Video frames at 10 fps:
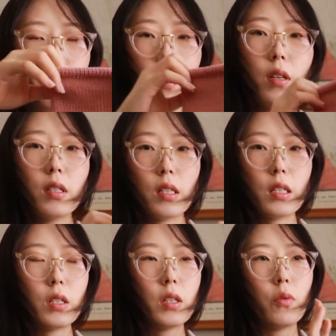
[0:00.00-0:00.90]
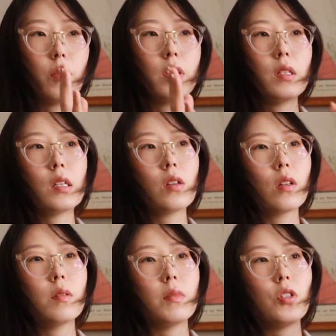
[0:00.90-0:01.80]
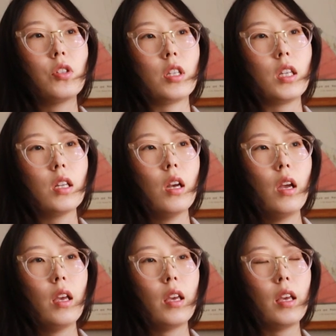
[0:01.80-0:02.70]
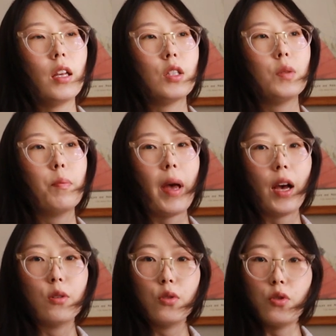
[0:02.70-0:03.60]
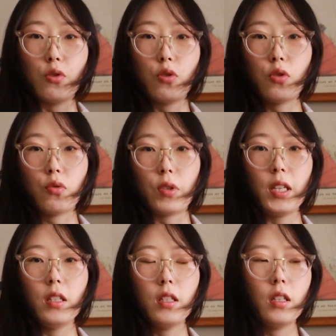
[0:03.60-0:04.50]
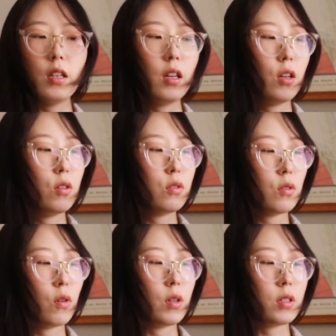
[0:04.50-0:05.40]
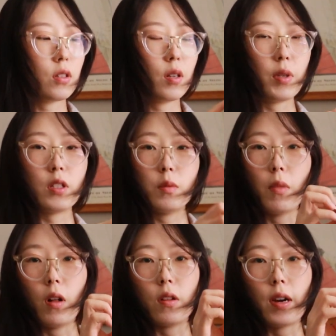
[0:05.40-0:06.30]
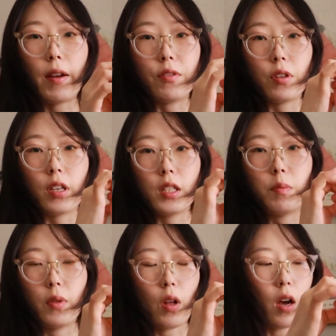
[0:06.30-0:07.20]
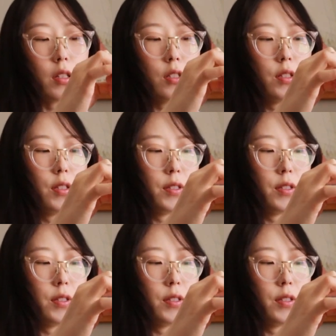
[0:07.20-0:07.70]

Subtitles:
and because it was knitted on the machine, it's bound to shrink. So it's going to be smaller after it gets blocked.